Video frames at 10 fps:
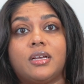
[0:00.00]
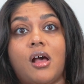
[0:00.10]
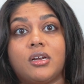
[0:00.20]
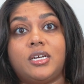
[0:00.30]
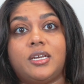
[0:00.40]

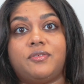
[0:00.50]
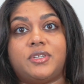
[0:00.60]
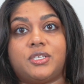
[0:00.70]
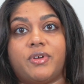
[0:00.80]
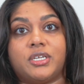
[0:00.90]
Cognitive
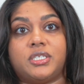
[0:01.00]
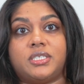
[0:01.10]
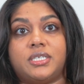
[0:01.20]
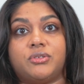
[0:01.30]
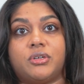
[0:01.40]
dysfunction
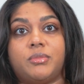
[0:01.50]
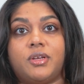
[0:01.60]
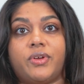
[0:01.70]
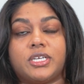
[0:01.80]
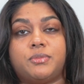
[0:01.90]
syndrome
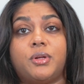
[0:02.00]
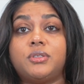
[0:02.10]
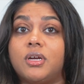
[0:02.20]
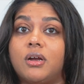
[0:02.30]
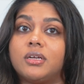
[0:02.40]
affects
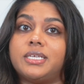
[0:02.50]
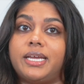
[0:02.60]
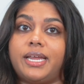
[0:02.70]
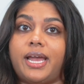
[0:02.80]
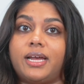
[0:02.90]
both dogs
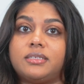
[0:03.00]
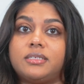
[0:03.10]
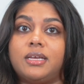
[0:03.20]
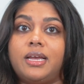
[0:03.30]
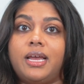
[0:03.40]
and
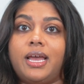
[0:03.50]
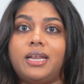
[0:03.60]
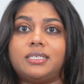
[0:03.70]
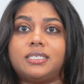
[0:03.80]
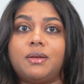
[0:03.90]
cats,
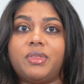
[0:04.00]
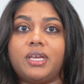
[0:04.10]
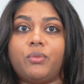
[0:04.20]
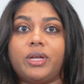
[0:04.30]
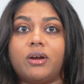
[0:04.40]
and is
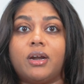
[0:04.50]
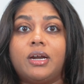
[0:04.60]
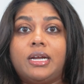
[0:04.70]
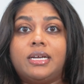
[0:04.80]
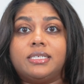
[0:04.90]
something we are
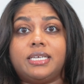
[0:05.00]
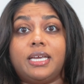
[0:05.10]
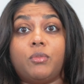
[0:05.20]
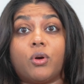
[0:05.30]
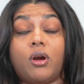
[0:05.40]

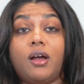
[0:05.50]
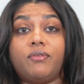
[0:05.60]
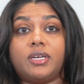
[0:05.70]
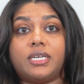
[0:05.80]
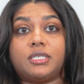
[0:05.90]
seeing more
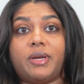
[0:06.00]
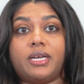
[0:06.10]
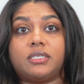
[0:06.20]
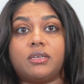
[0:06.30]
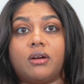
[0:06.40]
often as
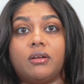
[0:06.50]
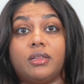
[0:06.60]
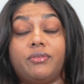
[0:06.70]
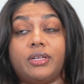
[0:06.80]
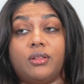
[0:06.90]
pets are
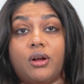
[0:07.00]
living